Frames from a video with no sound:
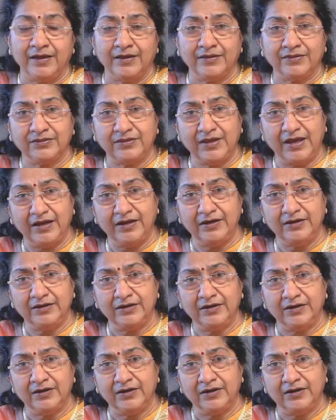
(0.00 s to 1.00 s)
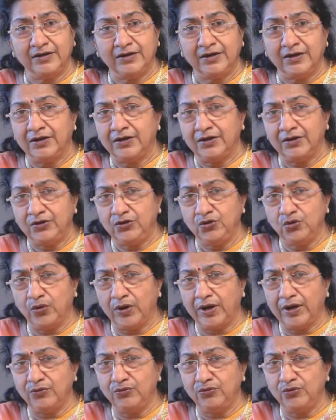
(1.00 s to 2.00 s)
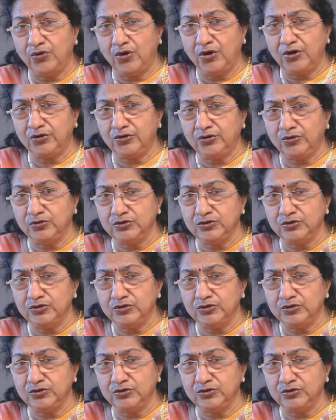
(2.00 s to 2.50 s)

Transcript: then you have not